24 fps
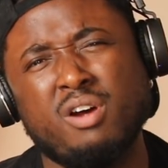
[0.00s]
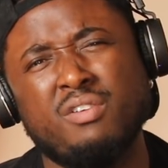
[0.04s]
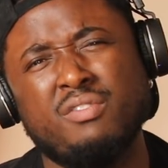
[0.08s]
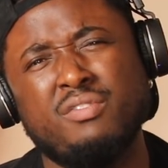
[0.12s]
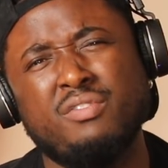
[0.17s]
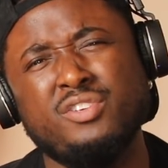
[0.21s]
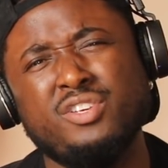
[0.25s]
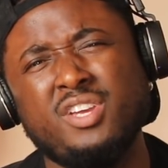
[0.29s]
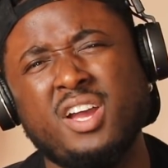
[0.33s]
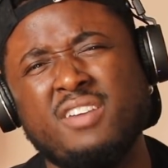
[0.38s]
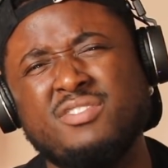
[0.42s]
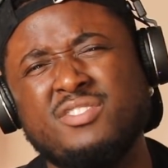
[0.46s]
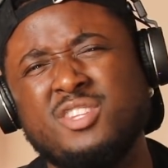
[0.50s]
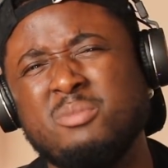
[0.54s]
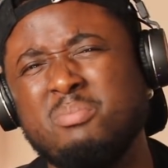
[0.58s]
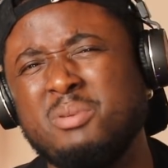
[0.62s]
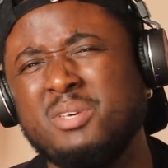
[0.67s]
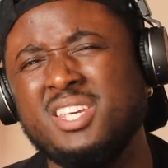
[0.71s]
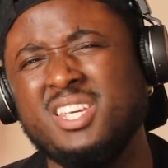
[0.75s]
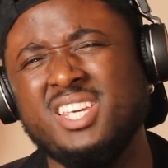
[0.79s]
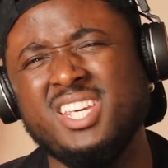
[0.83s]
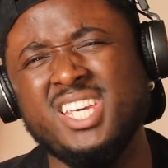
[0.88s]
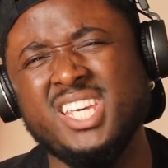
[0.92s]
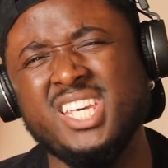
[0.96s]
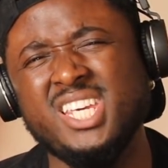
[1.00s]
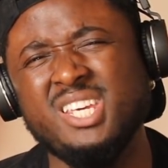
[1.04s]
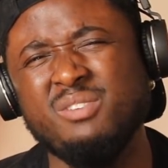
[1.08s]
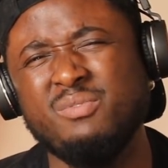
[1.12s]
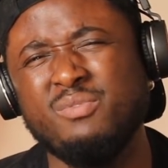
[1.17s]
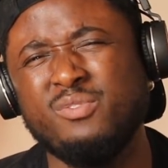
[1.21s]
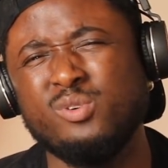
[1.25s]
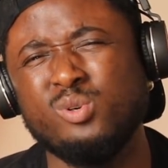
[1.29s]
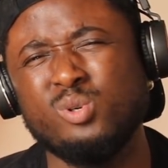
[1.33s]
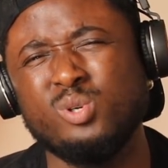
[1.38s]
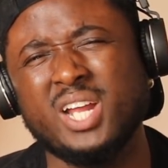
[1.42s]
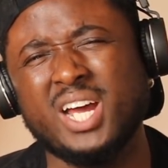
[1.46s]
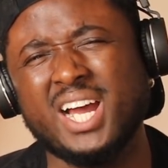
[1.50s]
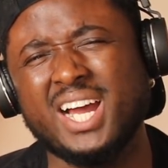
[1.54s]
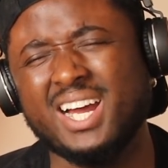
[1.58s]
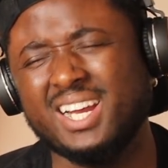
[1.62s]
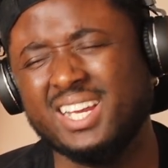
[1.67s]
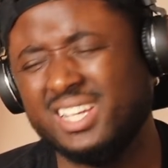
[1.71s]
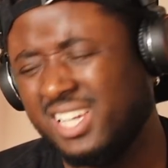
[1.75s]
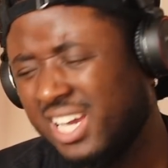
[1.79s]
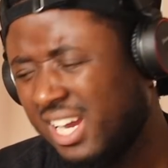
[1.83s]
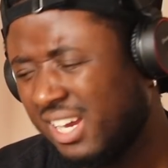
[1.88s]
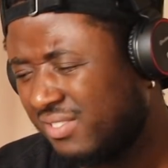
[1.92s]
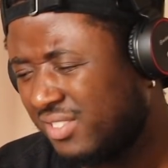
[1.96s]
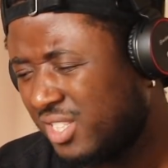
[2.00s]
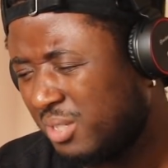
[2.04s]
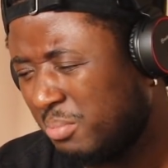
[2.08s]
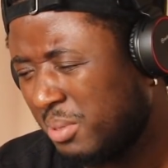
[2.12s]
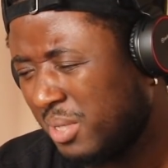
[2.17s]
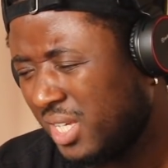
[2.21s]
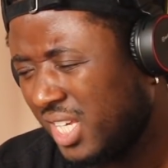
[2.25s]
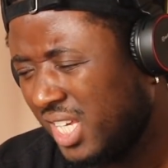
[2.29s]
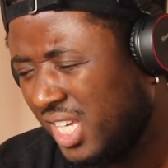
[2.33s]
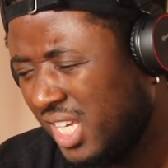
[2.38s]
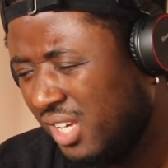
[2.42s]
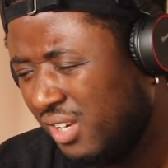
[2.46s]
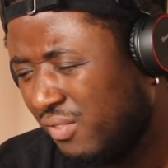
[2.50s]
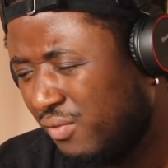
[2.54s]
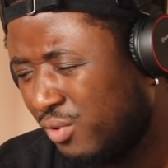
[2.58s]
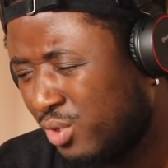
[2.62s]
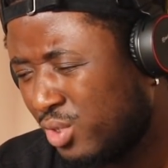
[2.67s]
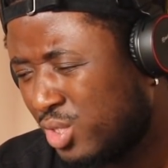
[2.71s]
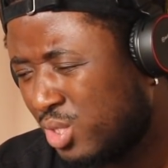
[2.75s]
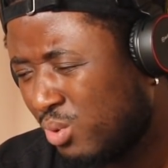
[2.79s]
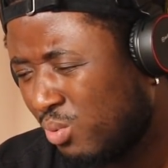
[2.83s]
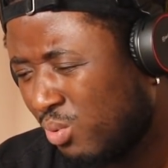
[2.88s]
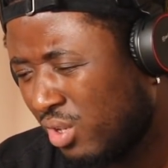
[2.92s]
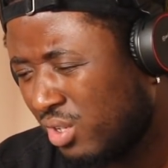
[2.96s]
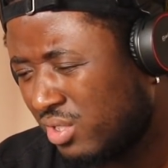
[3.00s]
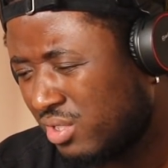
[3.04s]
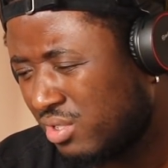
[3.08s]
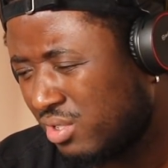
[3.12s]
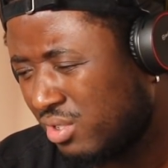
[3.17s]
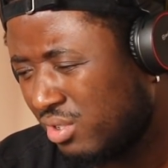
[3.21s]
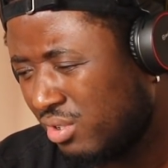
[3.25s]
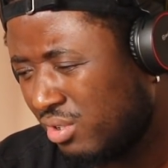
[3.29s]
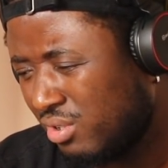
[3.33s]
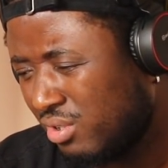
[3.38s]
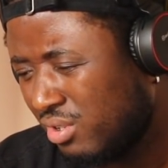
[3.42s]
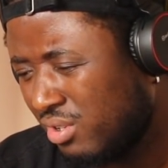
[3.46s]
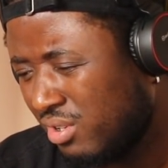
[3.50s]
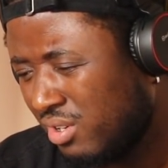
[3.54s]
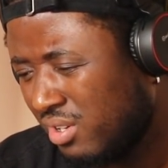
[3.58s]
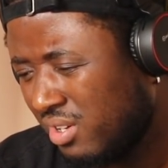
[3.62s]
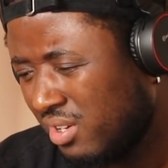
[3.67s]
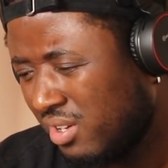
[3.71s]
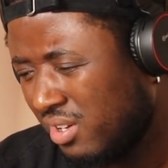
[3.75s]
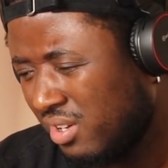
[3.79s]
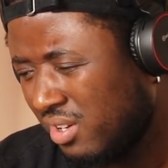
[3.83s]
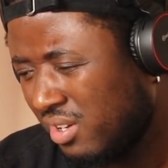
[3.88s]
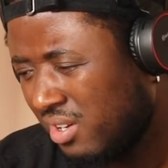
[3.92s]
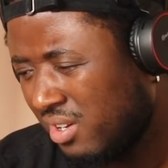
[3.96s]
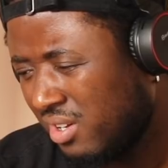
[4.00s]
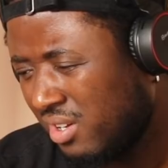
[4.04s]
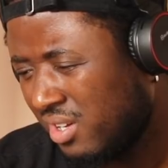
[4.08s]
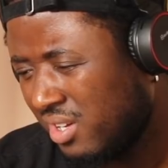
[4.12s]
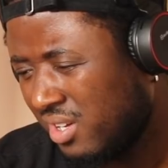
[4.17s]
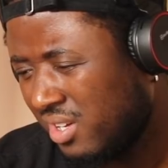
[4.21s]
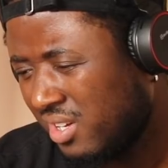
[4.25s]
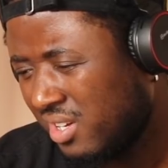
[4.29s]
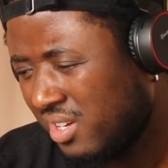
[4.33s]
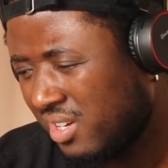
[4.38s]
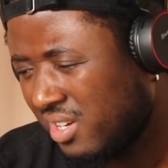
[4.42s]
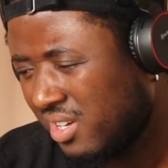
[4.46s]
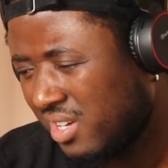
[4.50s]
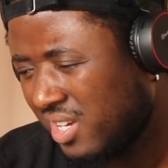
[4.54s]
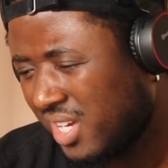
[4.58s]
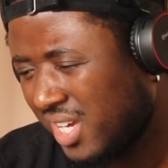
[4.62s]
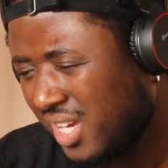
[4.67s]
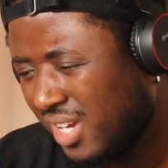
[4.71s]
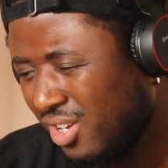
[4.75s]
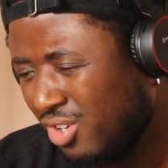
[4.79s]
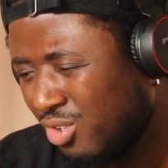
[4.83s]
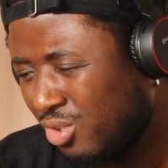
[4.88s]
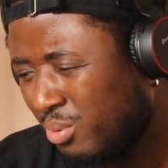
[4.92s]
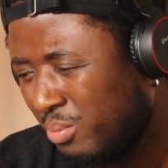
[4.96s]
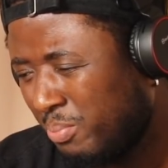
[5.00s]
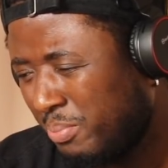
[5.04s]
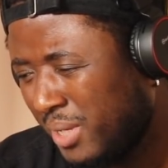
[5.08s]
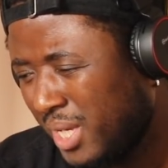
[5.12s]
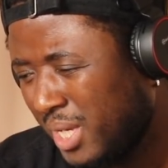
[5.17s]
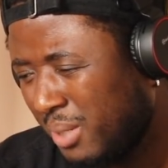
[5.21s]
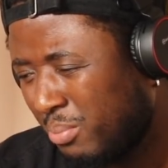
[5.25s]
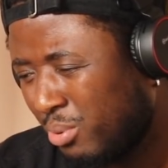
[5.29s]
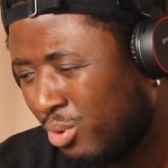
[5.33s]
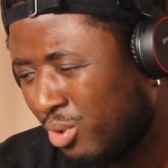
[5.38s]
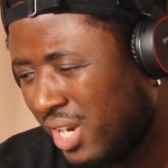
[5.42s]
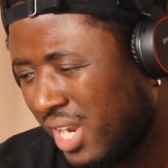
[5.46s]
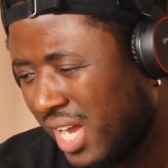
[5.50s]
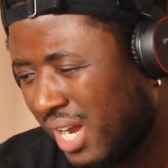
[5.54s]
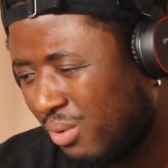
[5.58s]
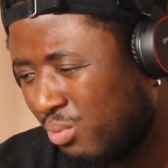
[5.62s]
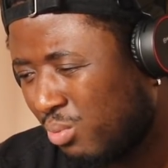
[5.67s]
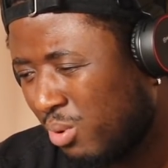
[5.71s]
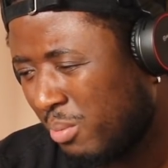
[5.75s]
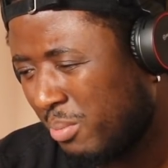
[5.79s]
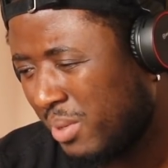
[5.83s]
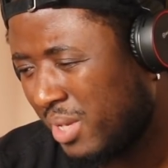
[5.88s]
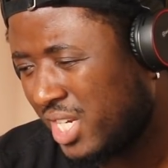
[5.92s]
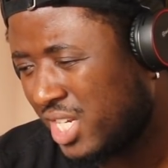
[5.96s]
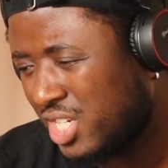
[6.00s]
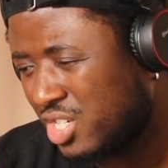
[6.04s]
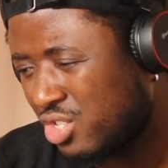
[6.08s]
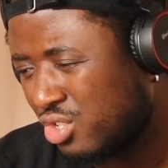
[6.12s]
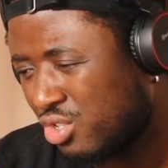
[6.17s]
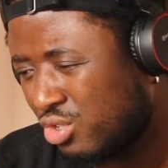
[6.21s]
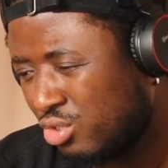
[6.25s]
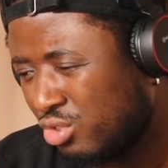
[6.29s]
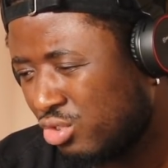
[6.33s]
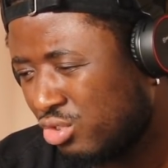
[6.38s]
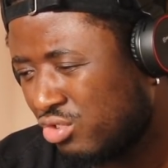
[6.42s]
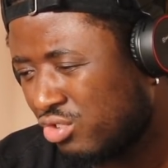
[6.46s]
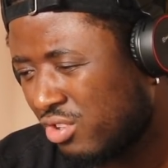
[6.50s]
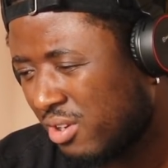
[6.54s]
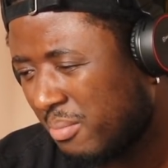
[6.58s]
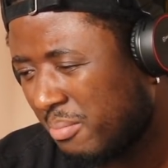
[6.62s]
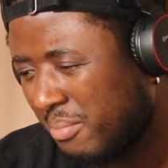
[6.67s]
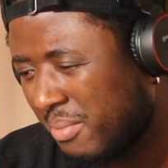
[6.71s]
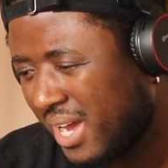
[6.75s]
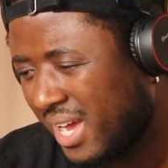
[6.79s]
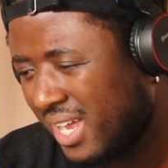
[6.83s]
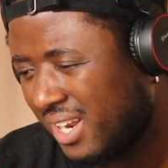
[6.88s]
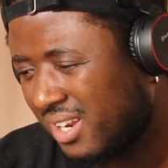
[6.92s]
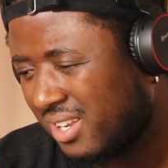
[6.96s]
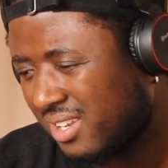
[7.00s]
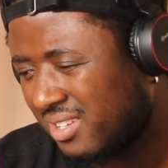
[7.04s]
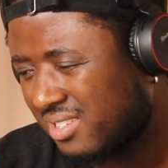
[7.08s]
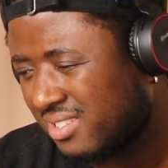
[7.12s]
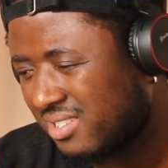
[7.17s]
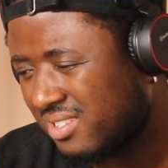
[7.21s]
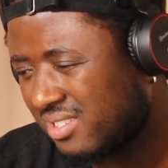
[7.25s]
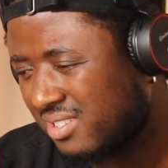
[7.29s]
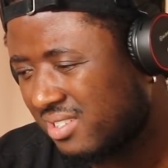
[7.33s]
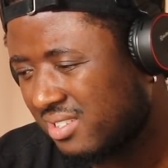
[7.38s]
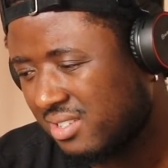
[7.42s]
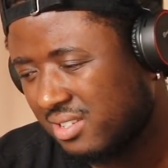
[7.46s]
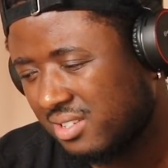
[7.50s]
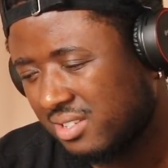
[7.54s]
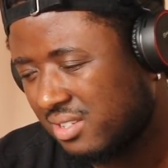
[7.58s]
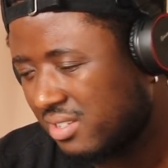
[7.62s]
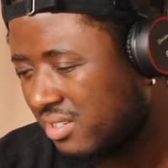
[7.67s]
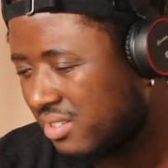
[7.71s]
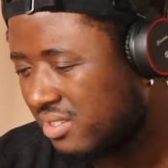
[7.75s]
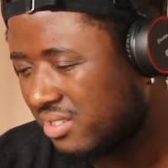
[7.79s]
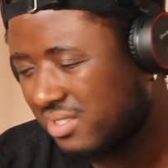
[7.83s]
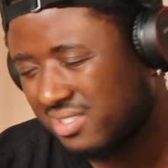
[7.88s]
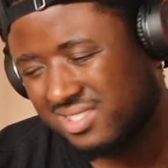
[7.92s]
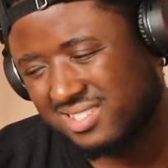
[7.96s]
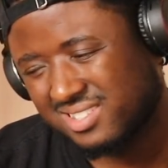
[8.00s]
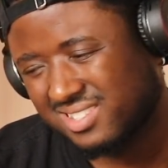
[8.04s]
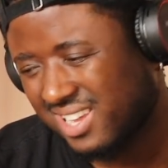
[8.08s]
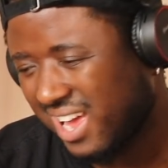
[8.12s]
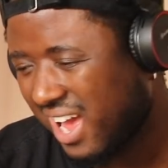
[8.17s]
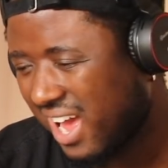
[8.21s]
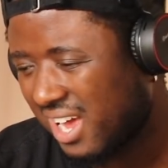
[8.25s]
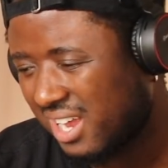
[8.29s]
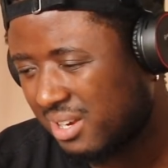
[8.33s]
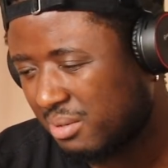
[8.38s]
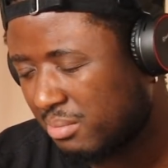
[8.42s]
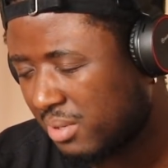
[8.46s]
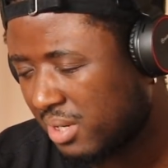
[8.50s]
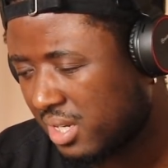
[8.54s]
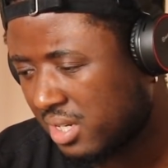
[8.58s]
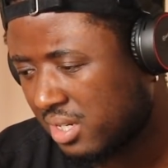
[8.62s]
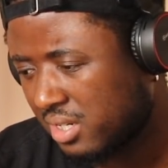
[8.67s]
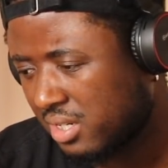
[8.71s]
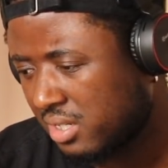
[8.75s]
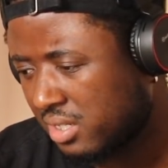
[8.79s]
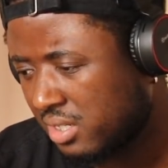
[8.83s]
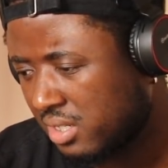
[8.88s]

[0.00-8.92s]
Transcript: actor. You have to be evil, like, you have to be evil to want to kill people, like, women and children, men. It's sad, man.